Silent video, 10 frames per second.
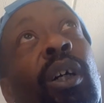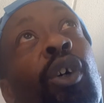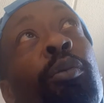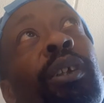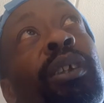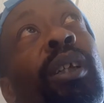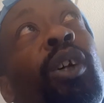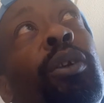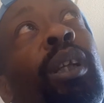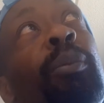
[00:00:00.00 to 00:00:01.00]
homeless
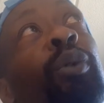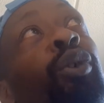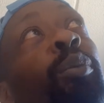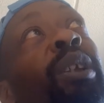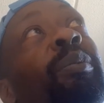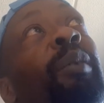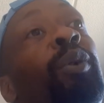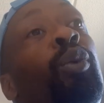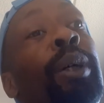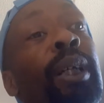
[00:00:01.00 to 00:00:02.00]
the number of homeless
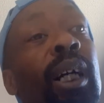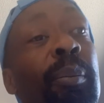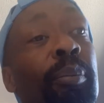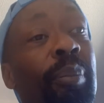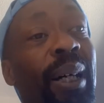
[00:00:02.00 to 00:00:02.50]
people went up